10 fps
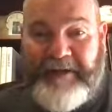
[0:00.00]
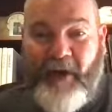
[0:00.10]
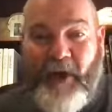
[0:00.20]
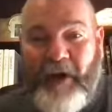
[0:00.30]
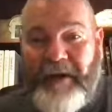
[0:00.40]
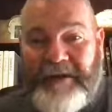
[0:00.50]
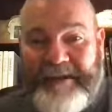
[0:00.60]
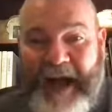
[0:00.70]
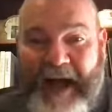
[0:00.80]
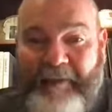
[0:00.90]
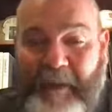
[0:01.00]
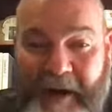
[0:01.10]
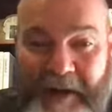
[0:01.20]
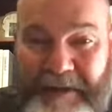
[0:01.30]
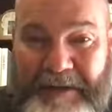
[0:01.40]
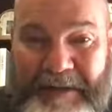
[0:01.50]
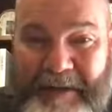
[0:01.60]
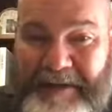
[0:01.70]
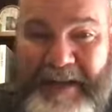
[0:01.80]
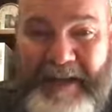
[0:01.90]
hurt as God was, you know,
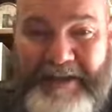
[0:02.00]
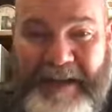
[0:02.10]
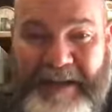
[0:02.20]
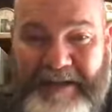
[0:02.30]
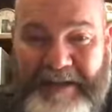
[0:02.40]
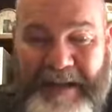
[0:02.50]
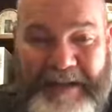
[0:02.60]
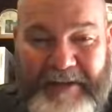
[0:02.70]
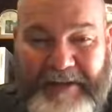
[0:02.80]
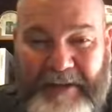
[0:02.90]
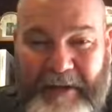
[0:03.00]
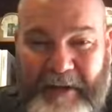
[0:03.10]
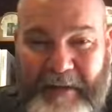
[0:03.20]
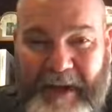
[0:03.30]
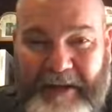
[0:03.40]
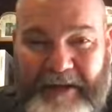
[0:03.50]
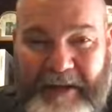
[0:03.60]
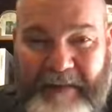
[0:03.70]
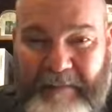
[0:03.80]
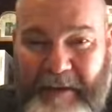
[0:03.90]
as, as, as, as, you know, as,
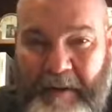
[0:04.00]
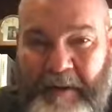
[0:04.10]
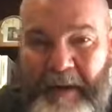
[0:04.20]
you know,